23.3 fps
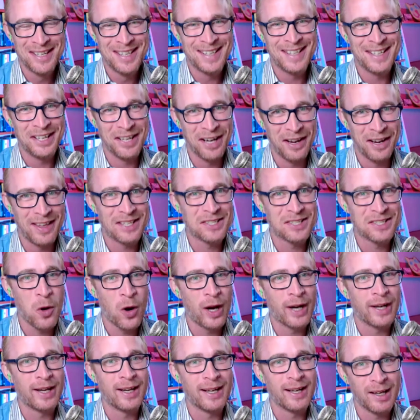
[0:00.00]
you know, there's
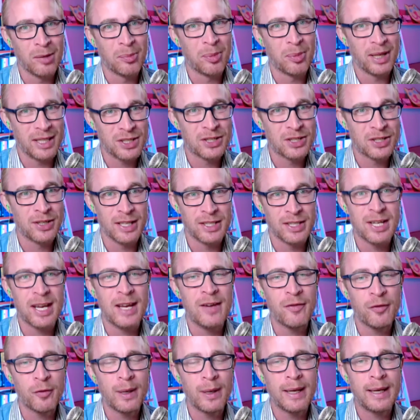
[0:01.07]
quite a little bit to this.
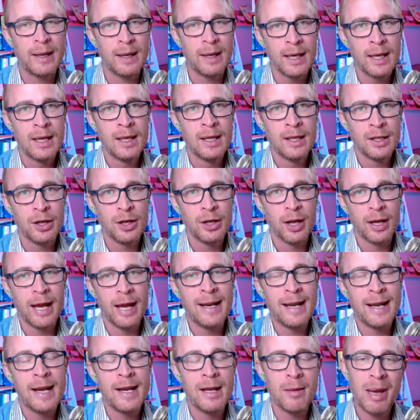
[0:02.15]
If we, you know,
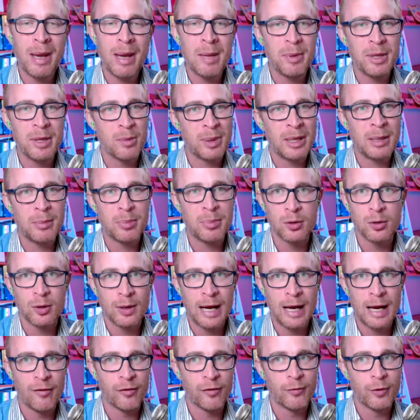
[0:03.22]
and it may be that people
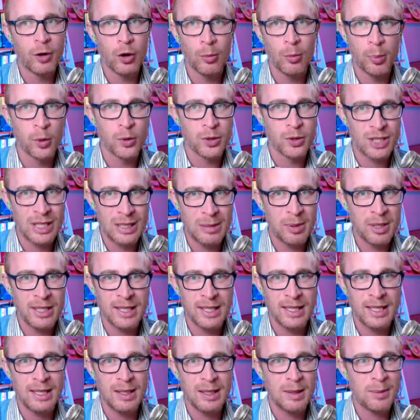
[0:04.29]
have got bought
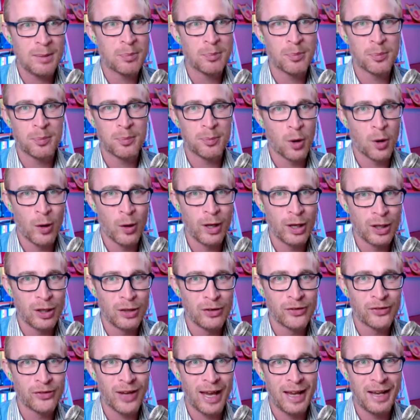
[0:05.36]
CBD
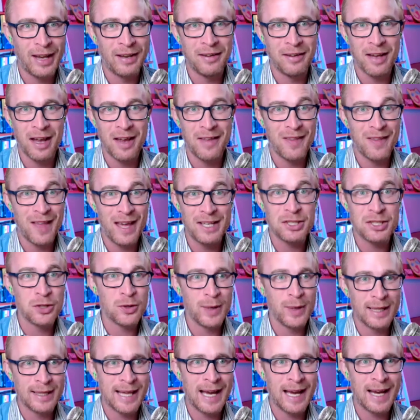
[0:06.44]
oils and they're
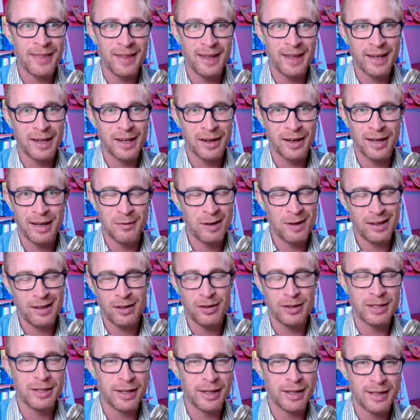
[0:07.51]
doing that and they're going, well,
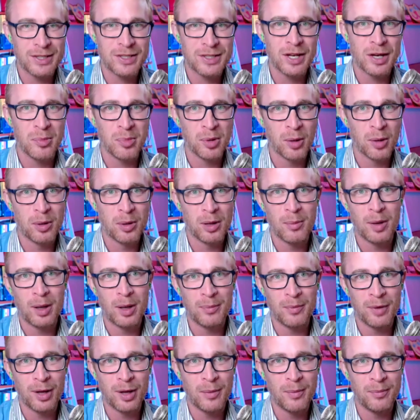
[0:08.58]
you know, there's no
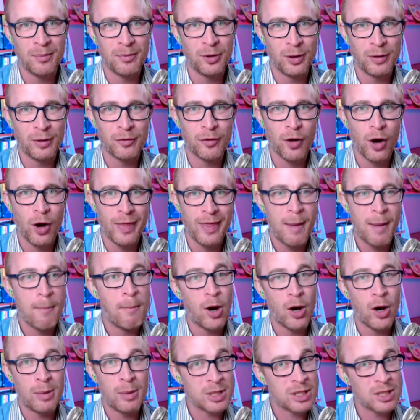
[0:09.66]
problem, I'm doing fine. There
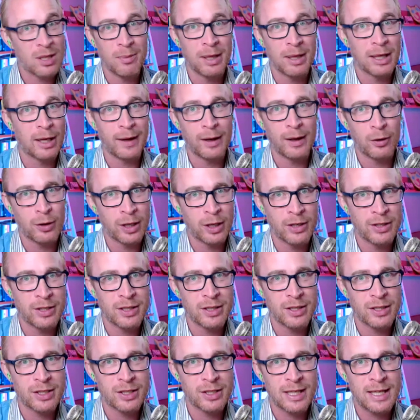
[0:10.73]
might be something going on under
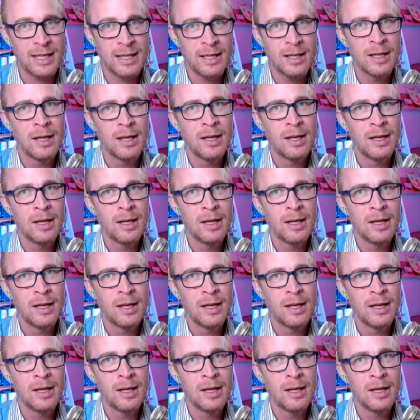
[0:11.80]
the scene,